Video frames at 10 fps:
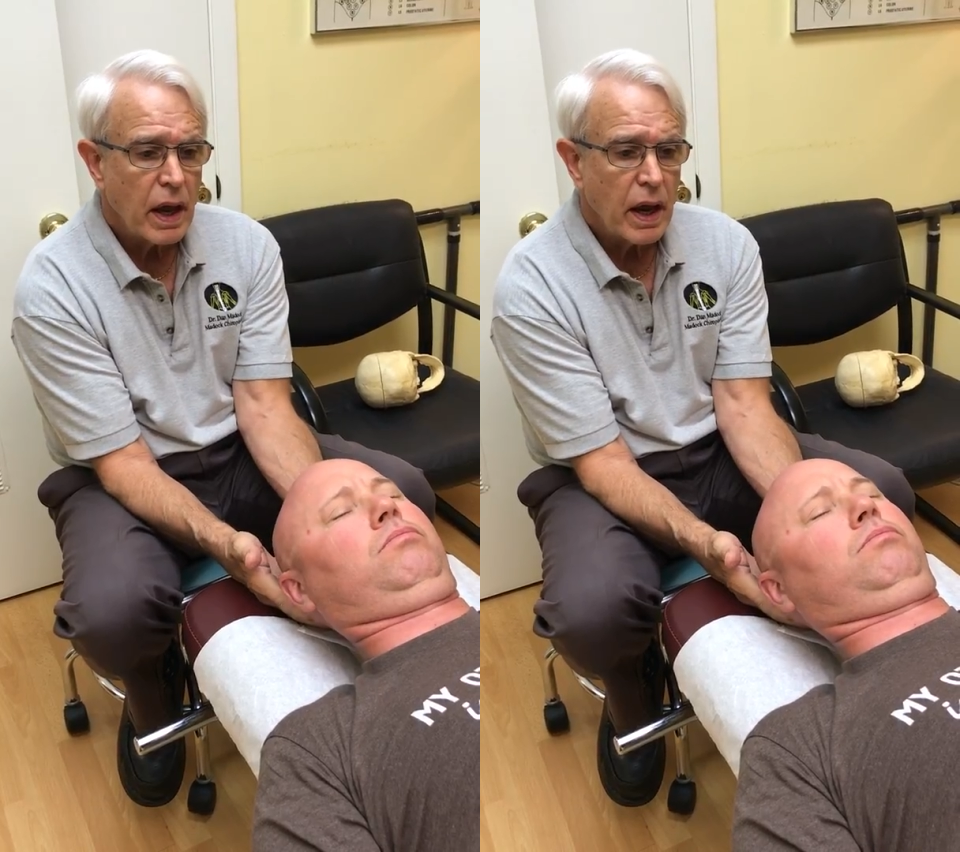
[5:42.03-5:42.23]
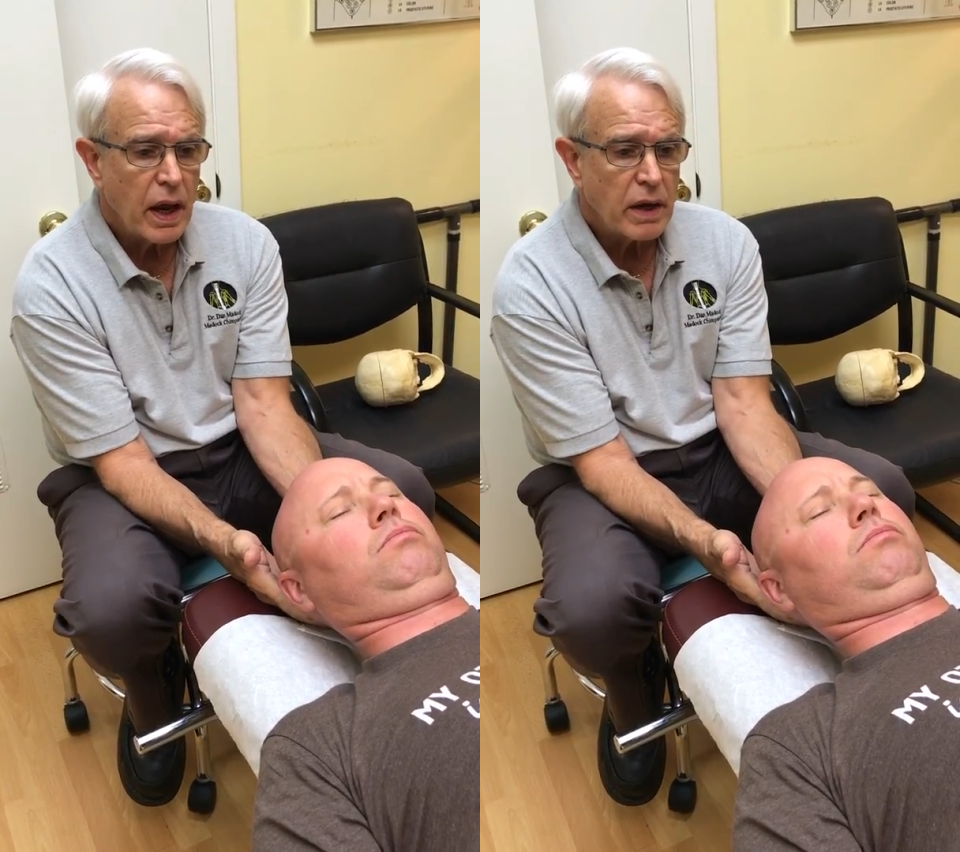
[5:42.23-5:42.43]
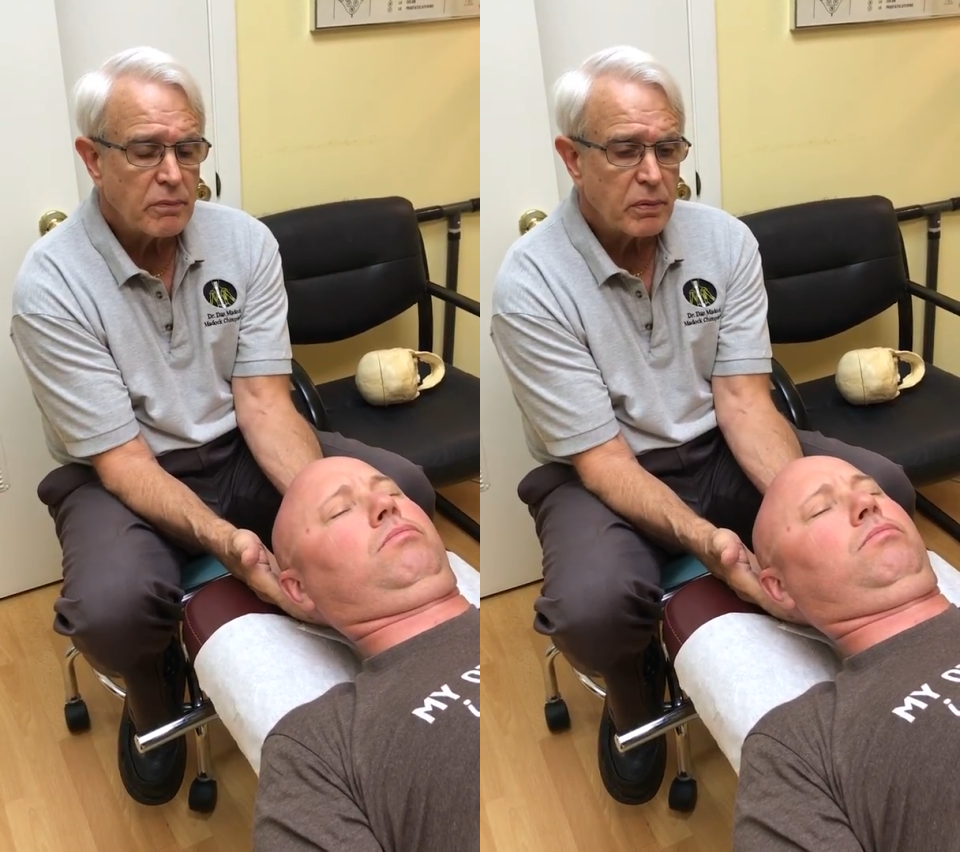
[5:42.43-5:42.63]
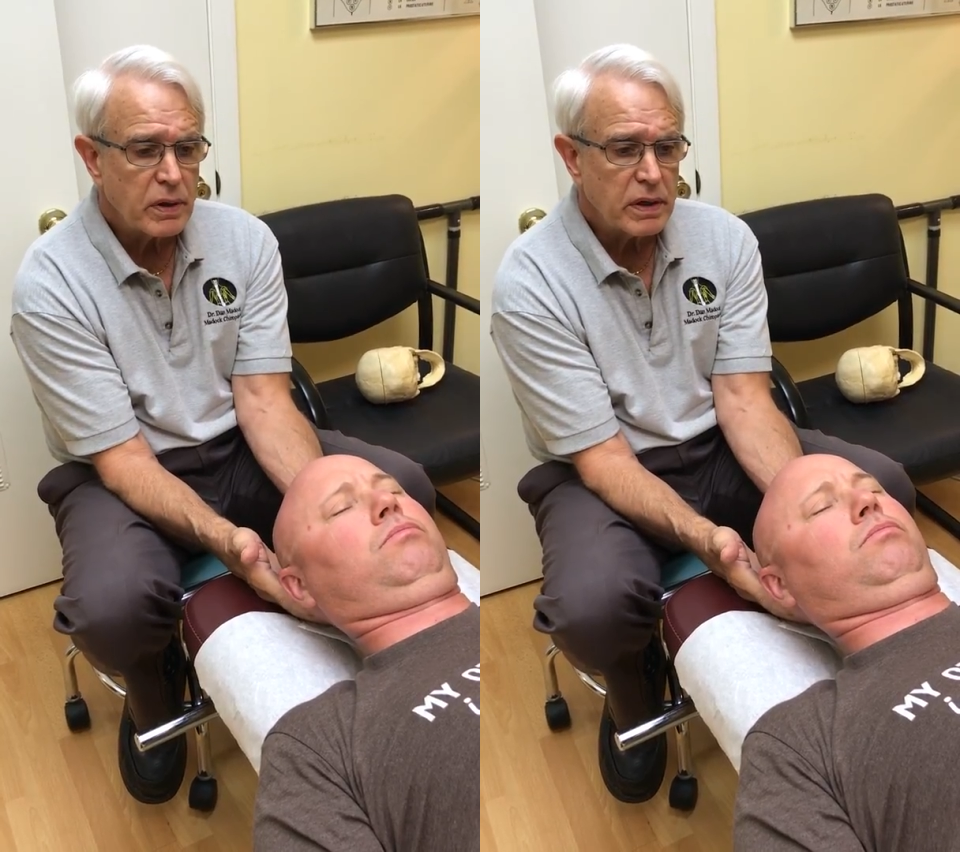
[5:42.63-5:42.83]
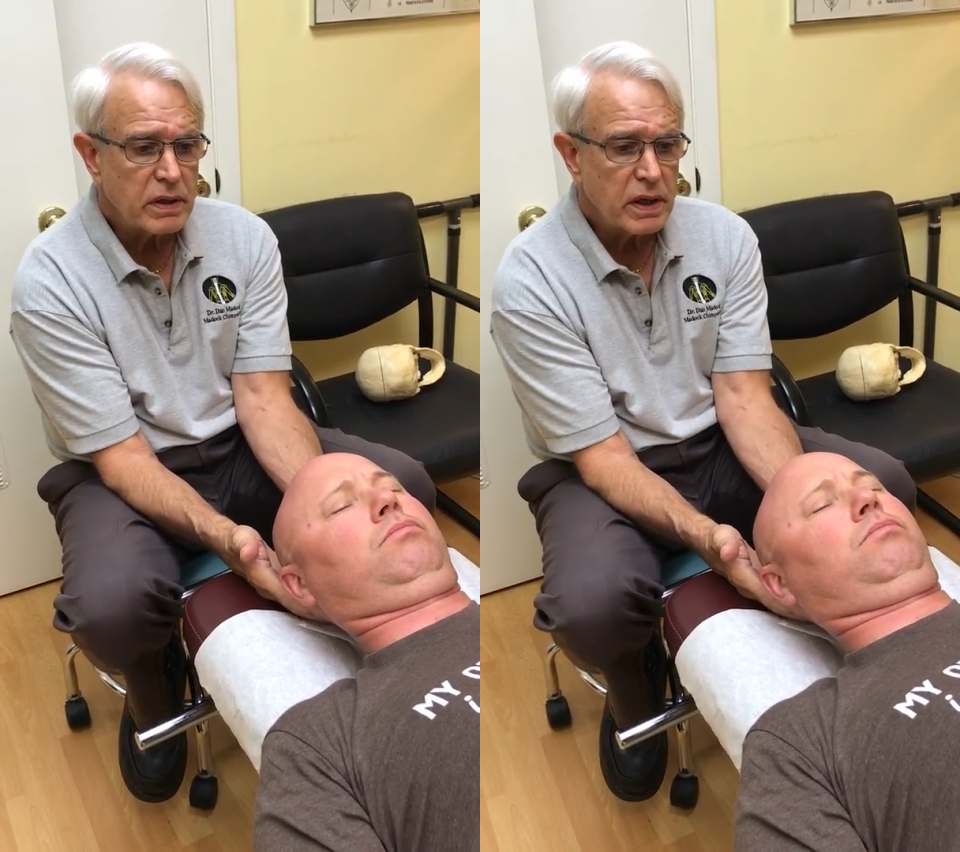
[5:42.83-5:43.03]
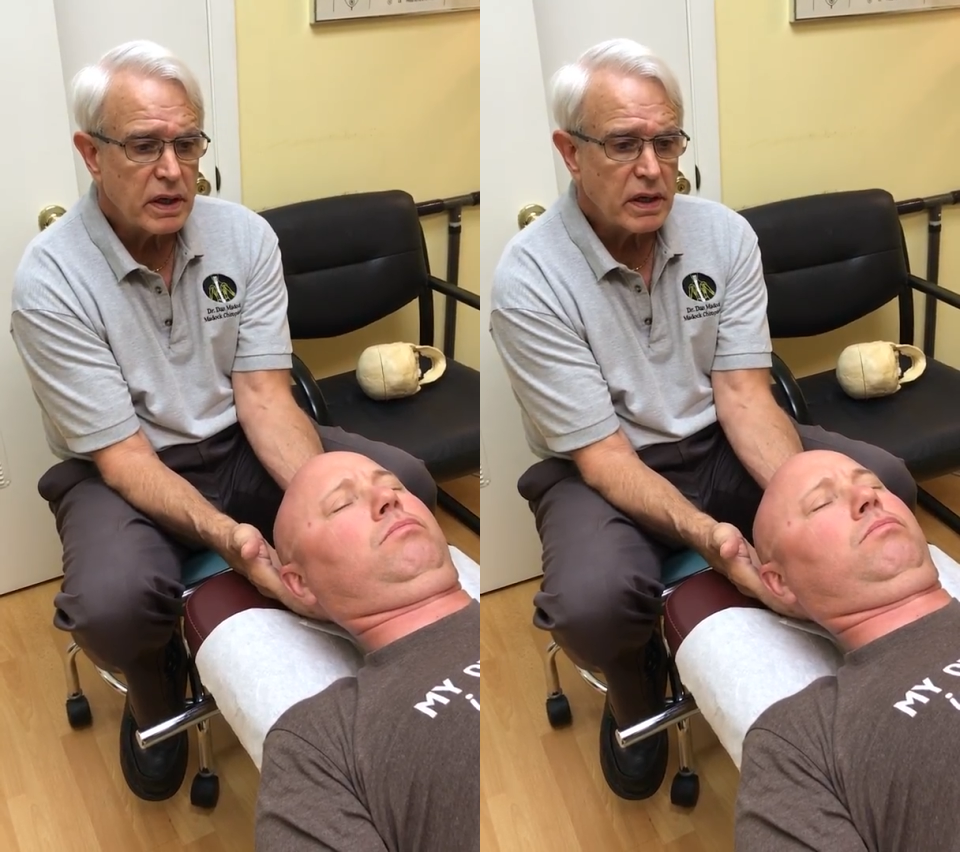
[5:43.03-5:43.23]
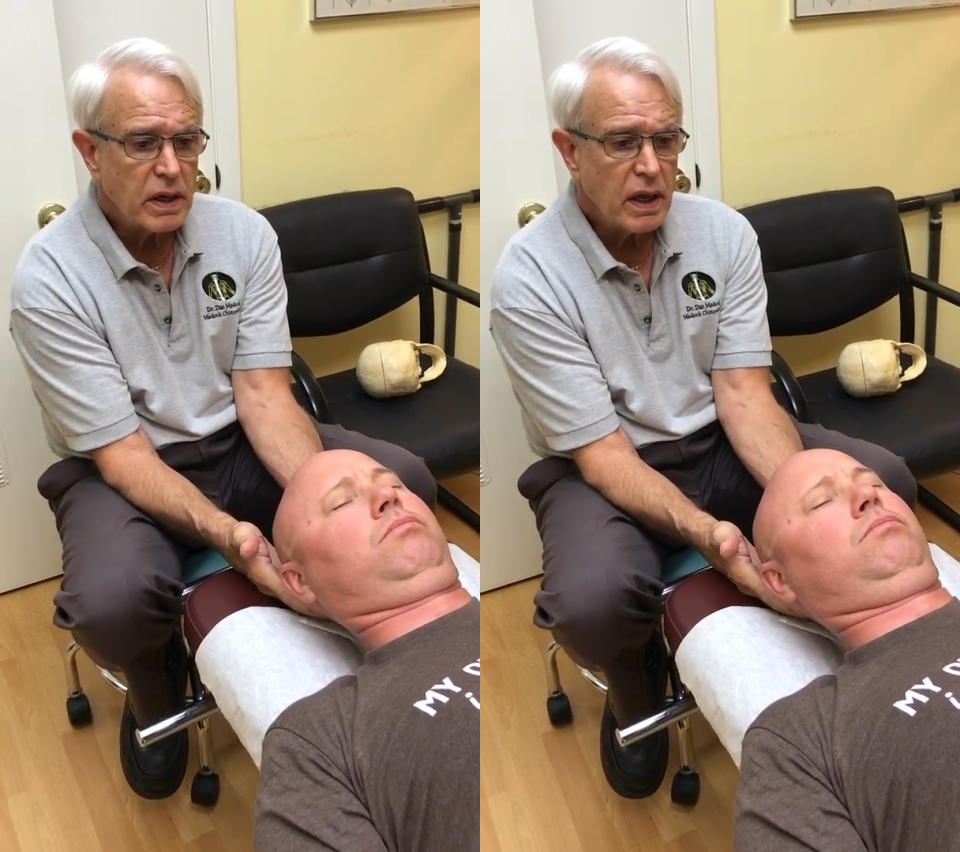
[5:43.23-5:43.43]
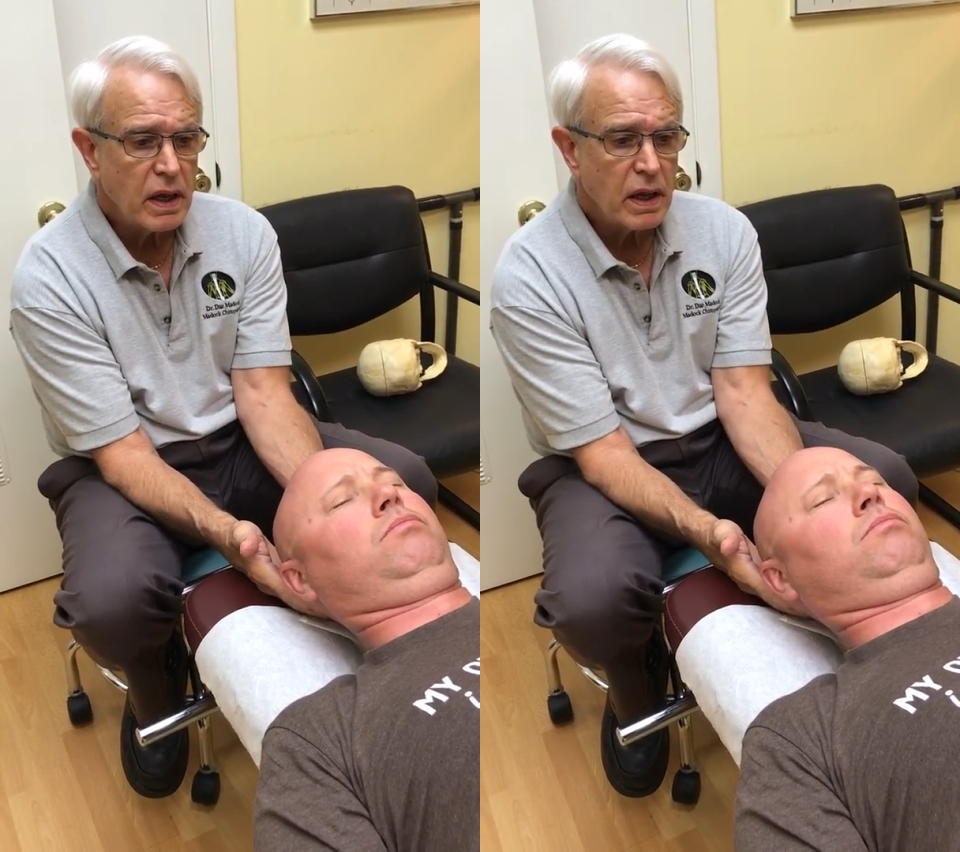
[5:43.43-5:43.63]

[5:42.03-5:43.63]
And breathe in,